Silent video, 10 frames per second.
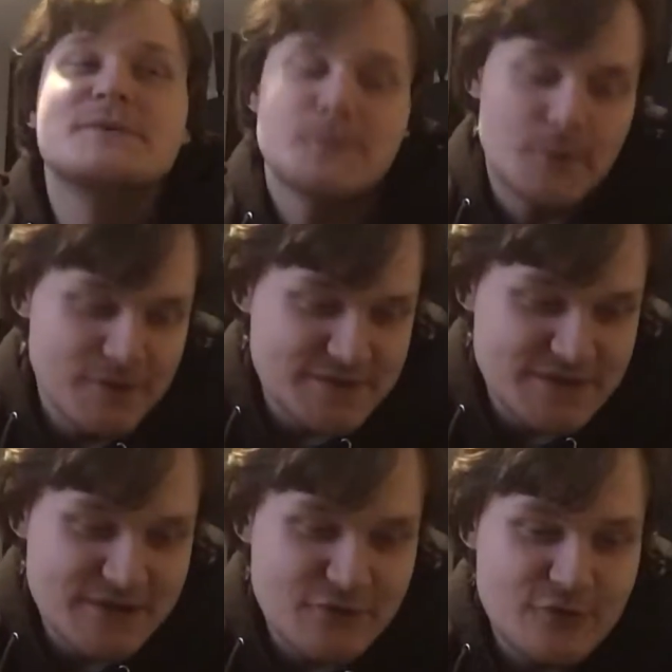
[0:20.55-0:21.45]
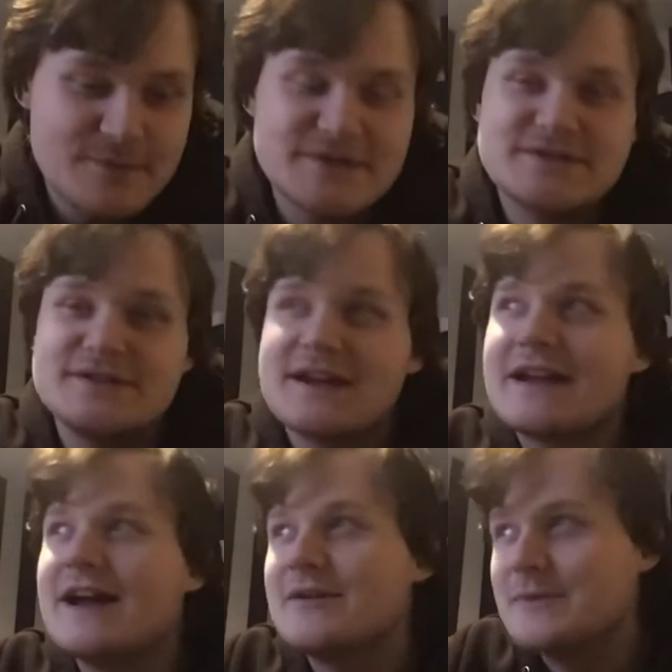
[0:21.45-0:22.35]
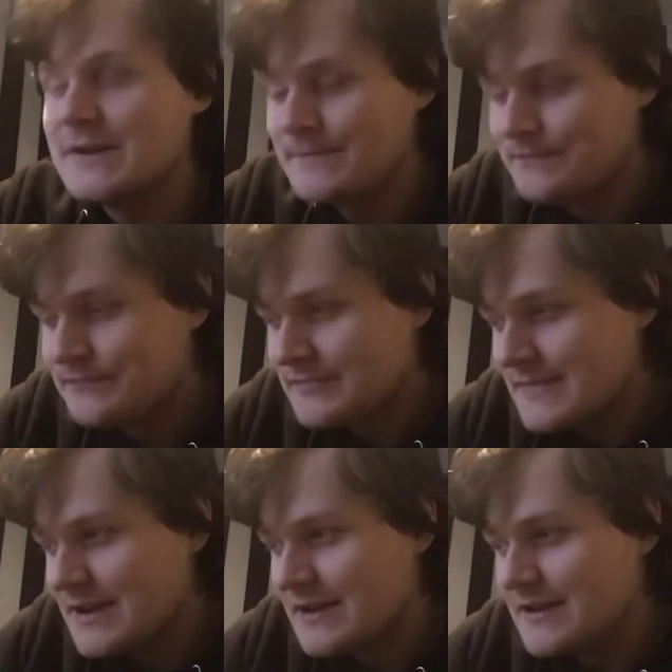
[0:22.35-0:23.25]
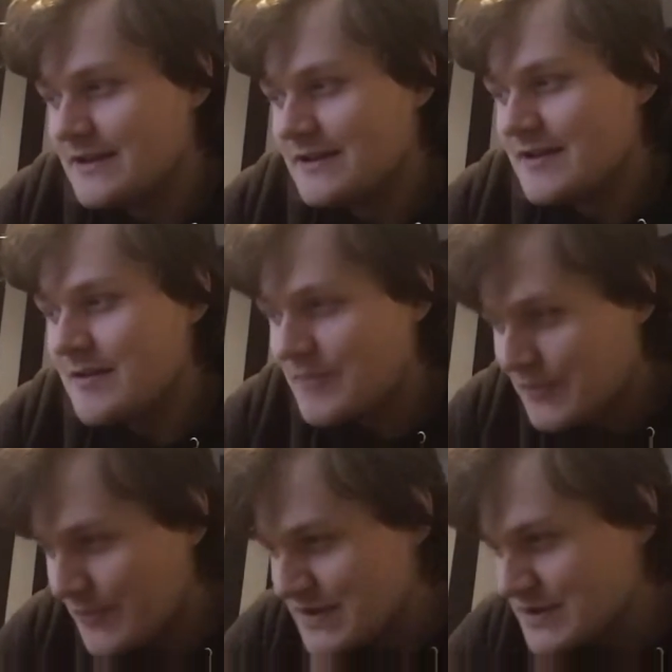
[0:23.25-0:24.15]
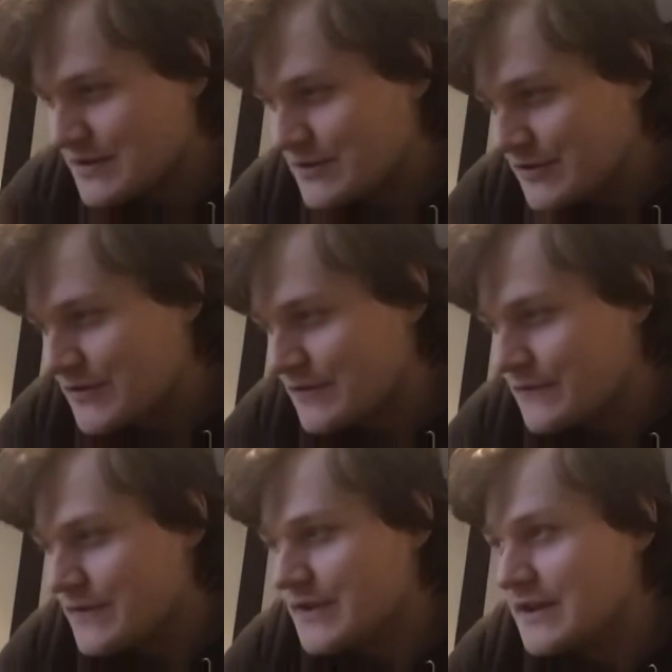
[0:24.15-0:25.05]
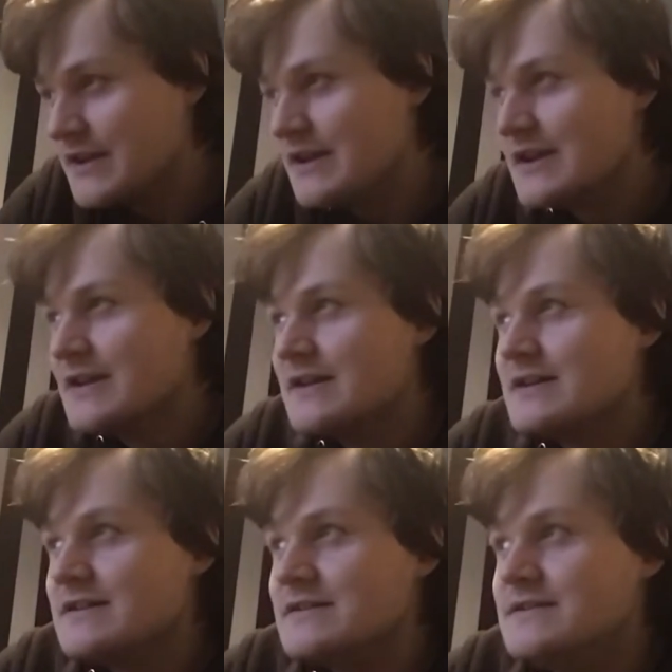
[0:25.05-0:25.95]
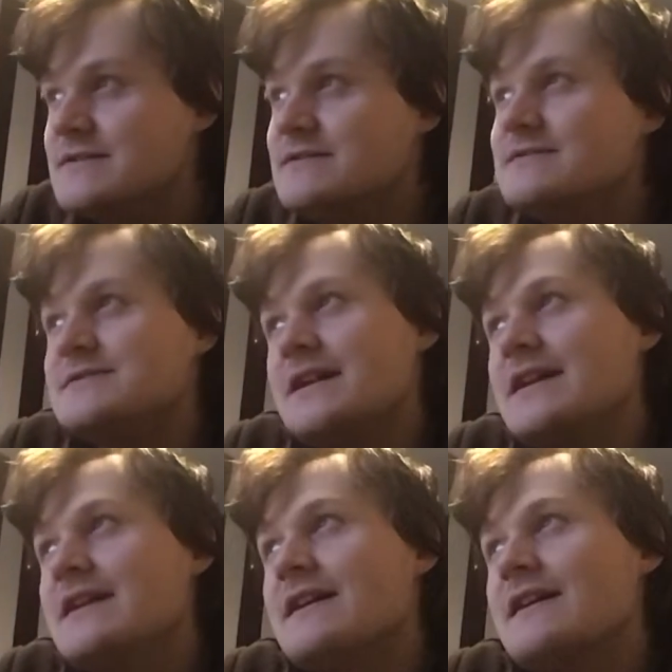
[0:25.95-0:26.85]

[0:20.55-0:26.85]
Wolsey Ormiston Academy in Ipswich, and also for the St.